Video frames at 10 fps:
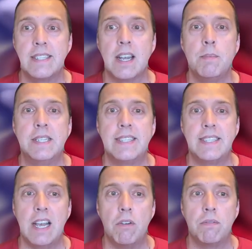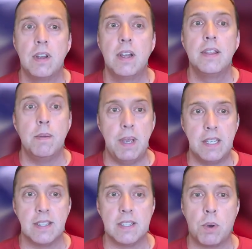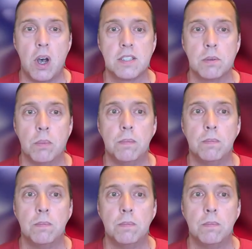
time itself that makes this possible.